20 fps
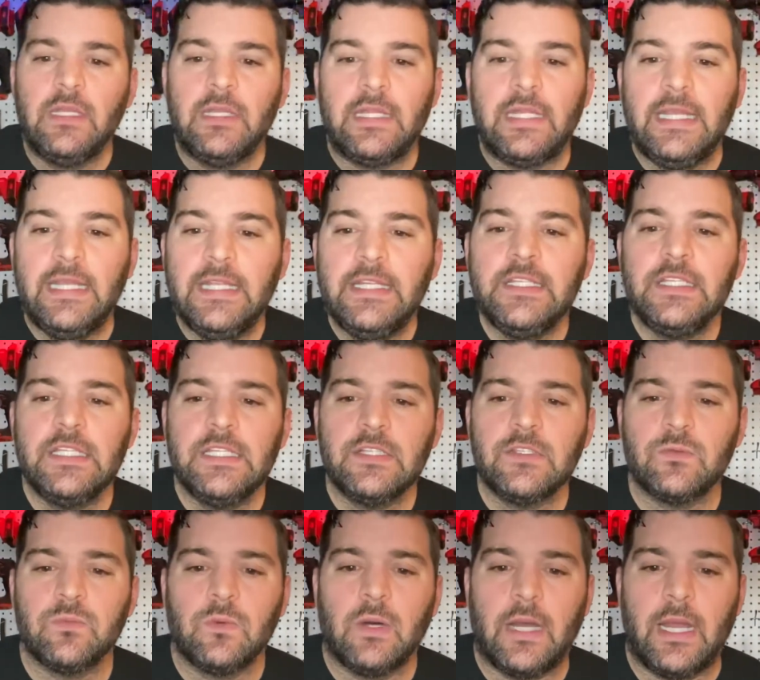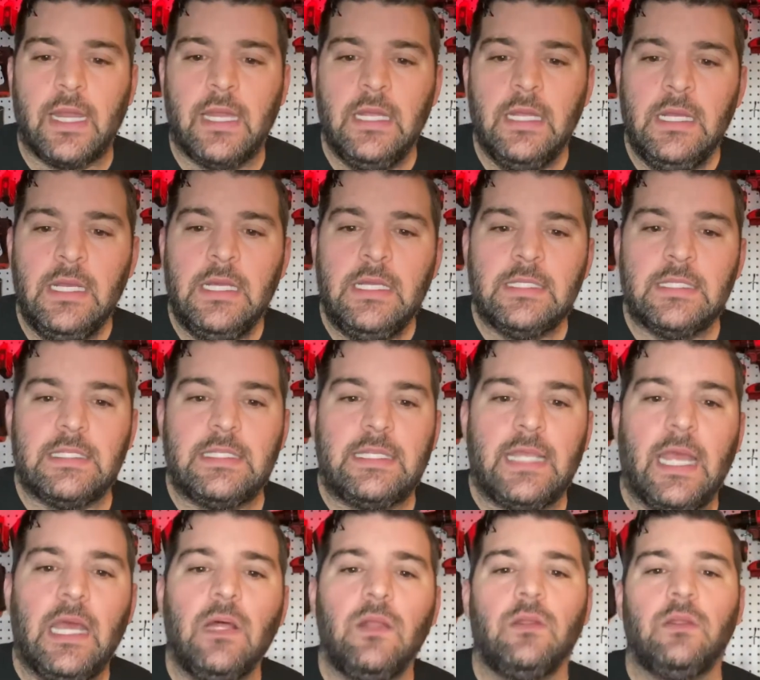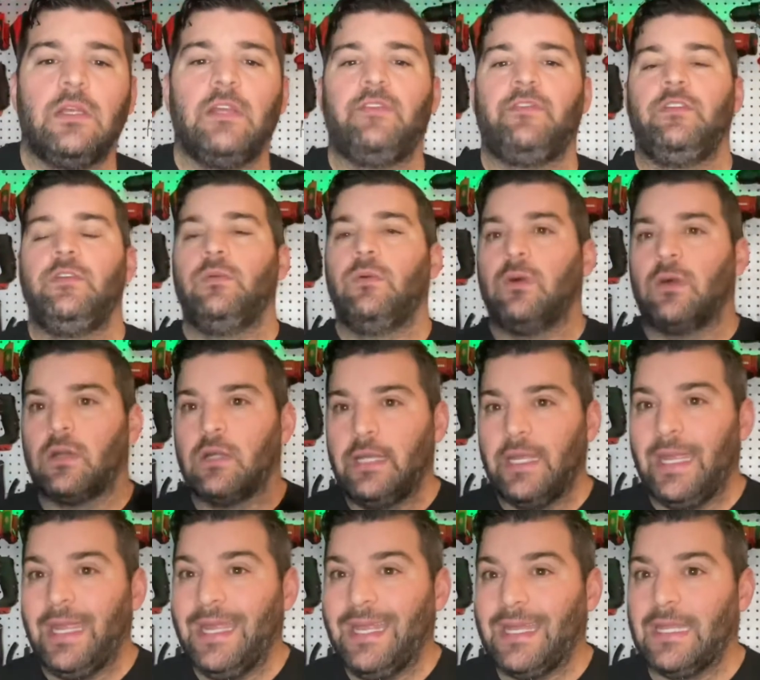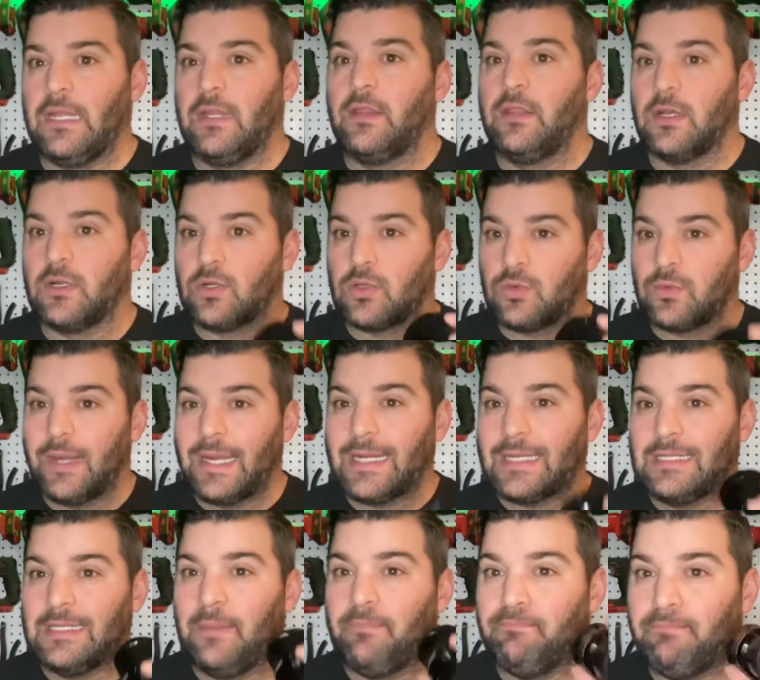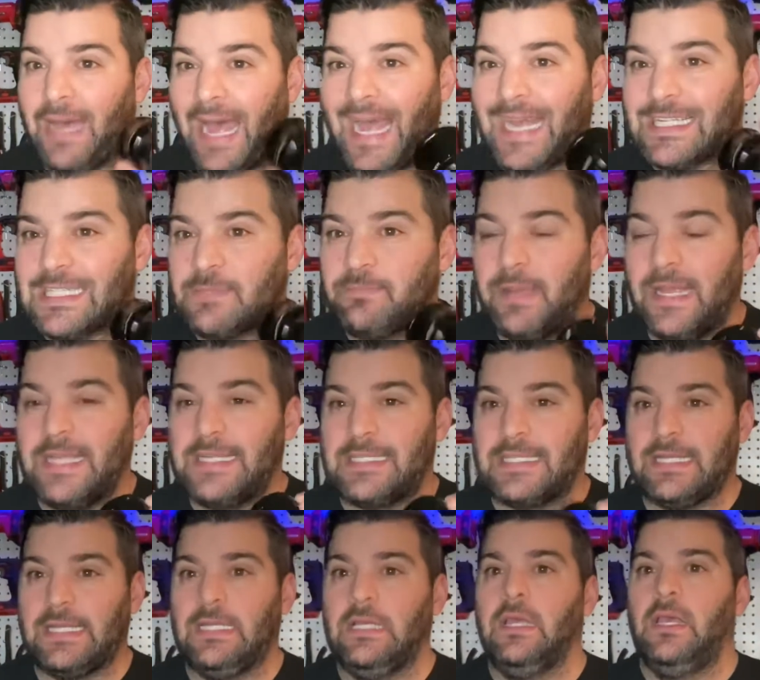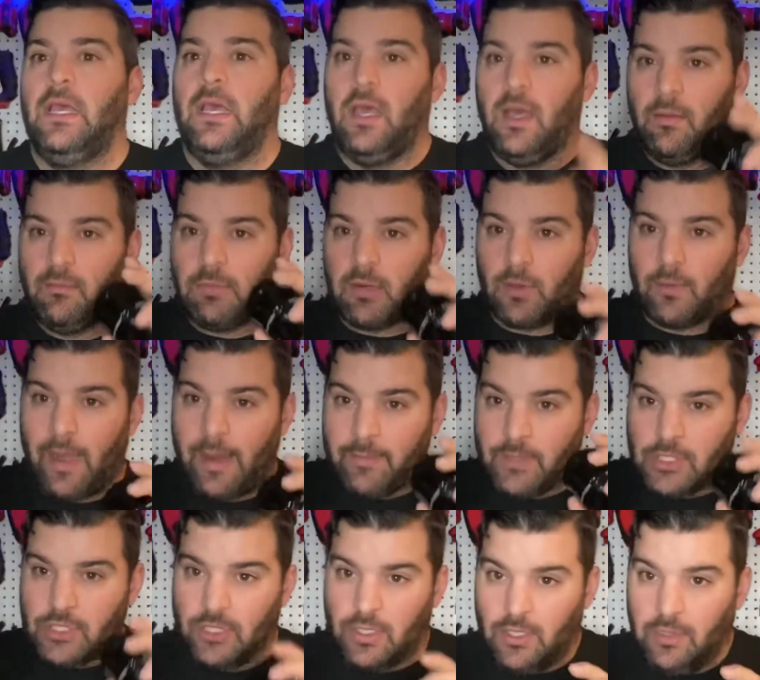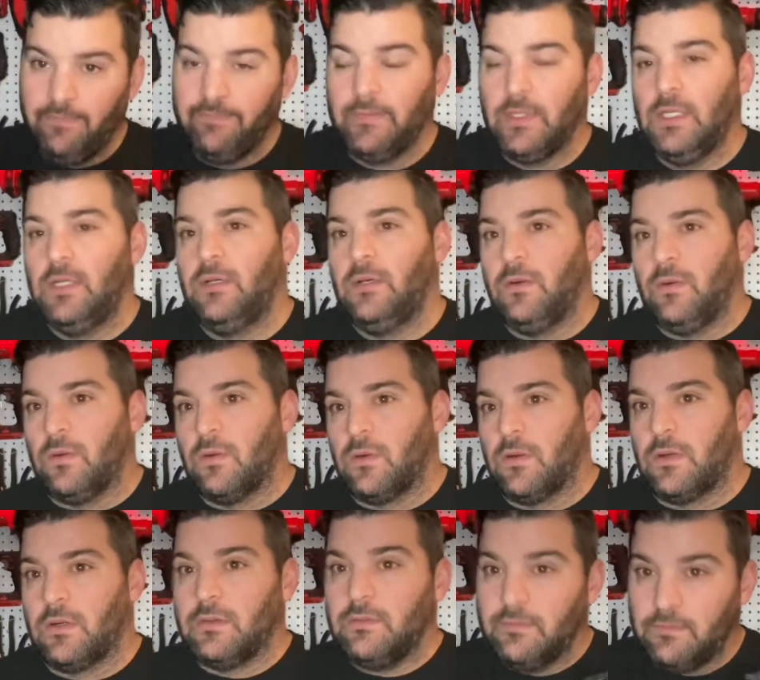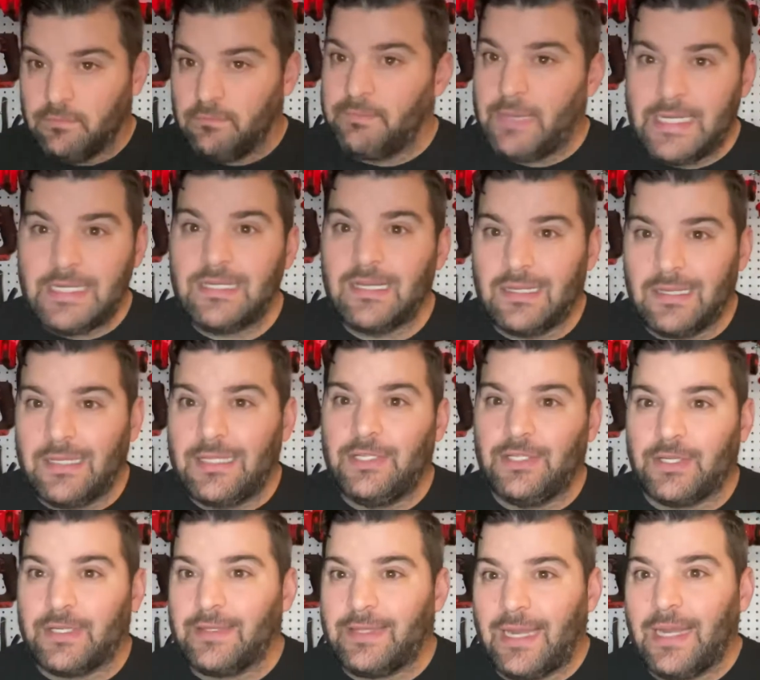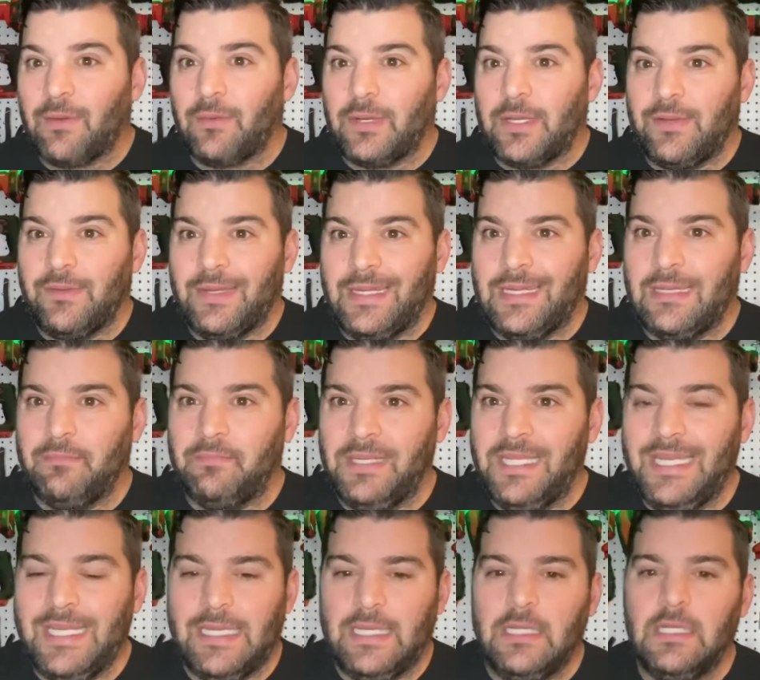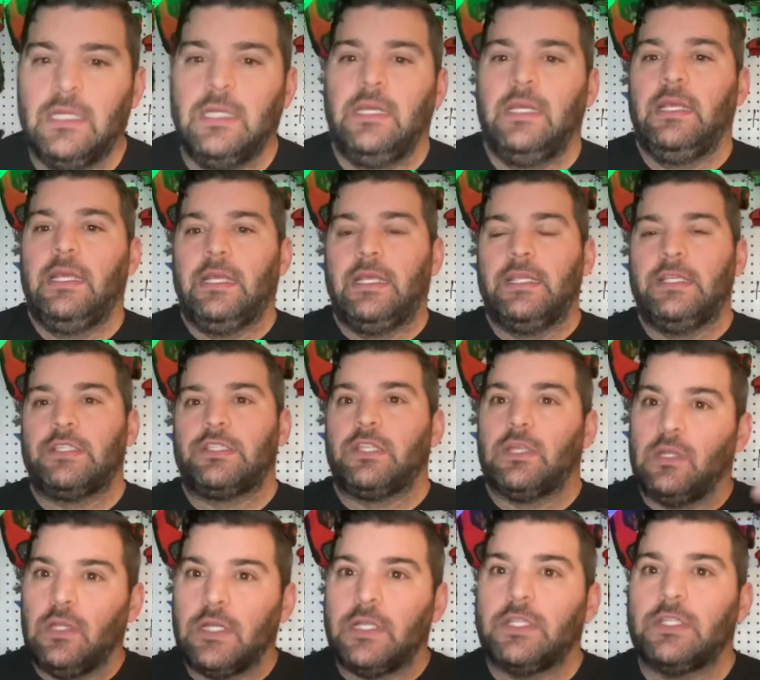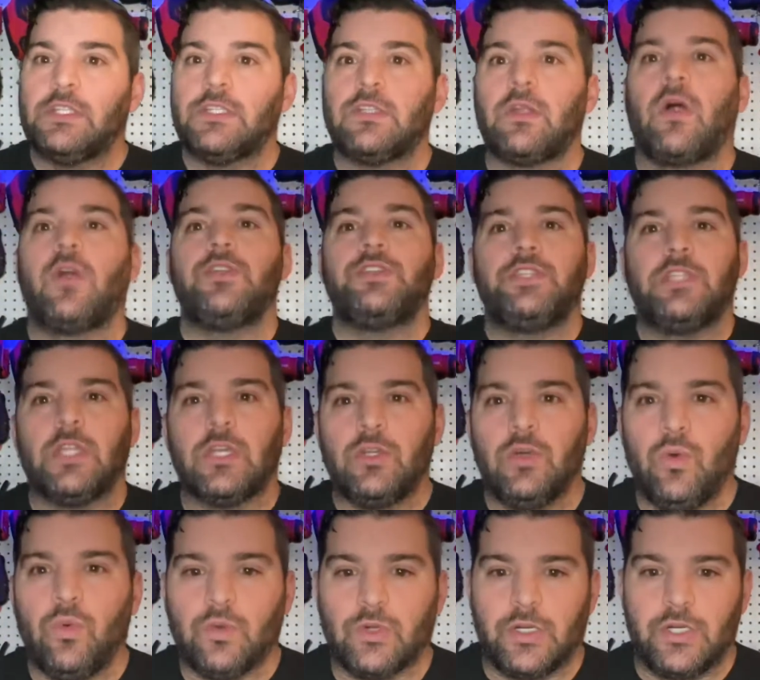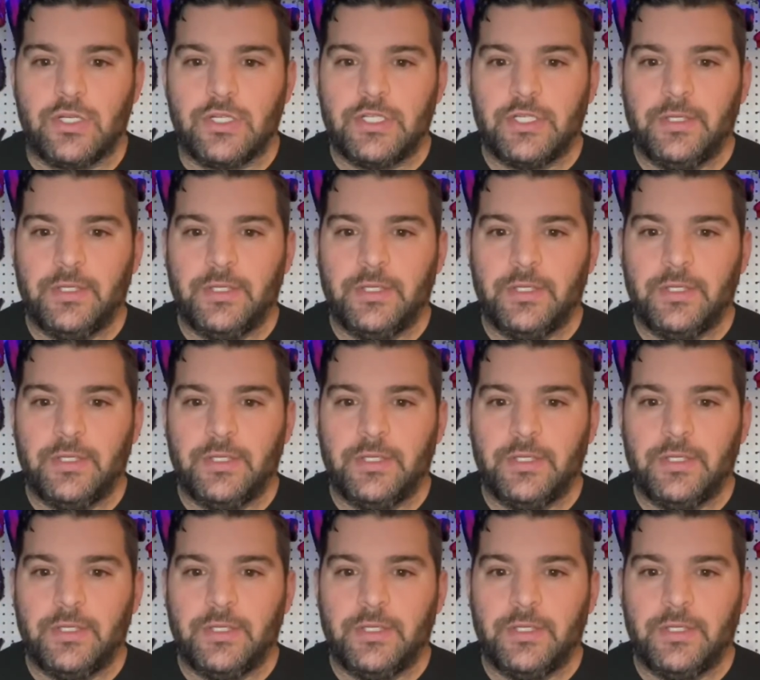The easiest way to tell if you are in the correct backspacing parameter, or basically you're there where you need to be, is to look at the stars in the corners.